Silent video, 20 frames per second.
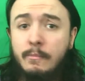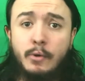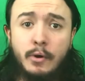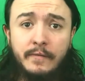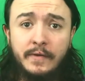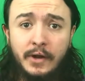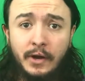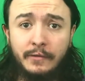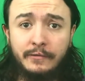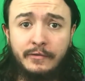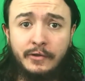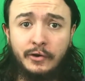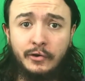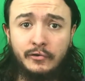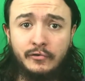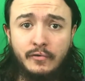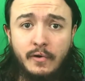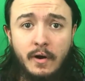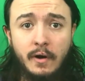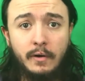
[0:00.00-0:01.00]
moving on to the
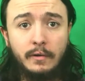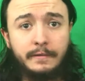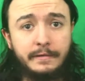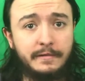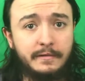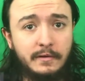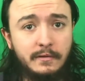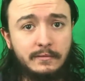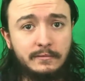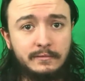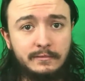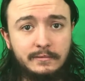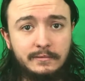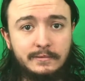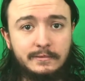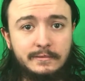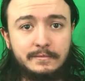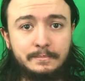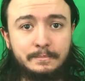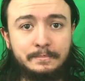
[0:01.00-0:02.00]
controls,
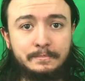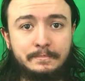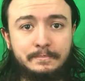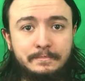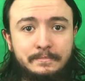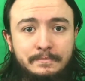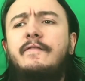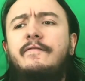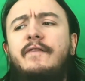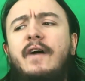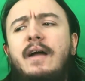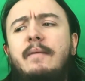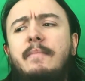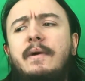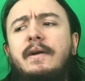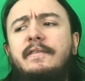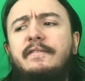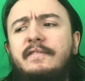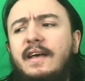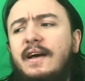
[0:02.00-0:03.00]
I find
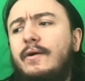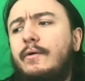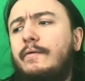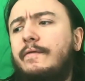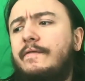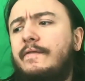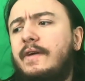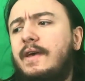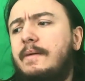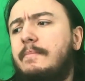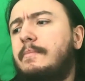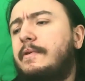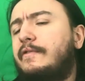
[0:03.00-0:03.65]
myself in